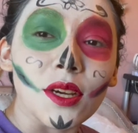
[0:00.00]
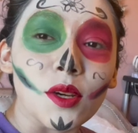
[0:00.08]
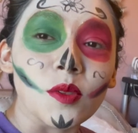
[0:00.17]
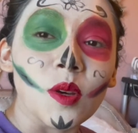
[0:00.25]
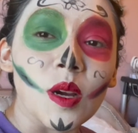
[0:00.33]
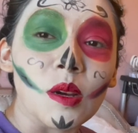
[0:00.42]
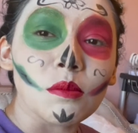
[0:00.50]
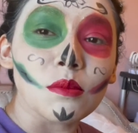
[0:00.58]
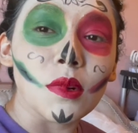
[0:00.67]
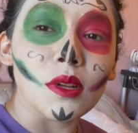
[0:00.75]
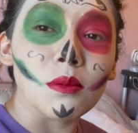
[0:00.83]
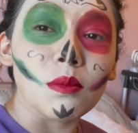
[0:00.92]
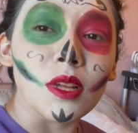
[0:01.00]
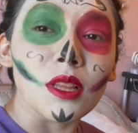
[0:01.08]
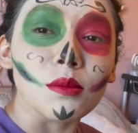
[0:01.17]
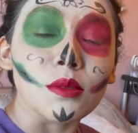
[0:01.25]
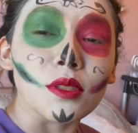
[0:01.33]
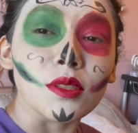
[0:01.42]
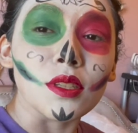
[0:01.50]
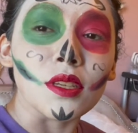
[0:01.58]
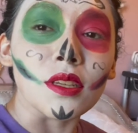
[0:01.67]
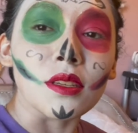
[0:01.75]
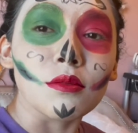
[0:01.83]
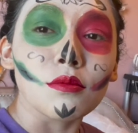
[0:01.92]
um, my lips are
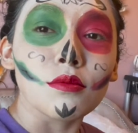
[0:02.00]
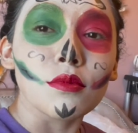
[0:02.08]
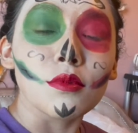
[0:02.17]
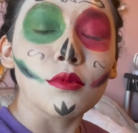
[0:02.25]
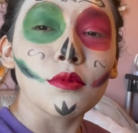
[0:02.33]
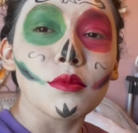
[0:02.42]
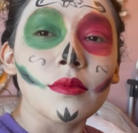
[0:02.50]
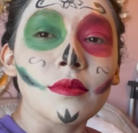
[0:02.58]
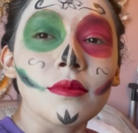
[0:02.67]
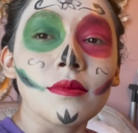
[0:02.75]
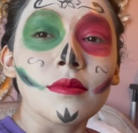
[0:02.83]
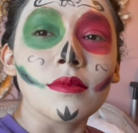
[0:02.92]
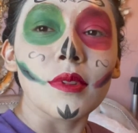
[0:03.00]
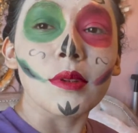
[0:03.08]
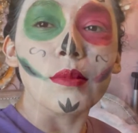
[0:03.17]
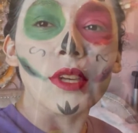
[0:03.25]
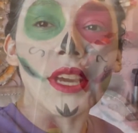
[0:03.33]
sticking. But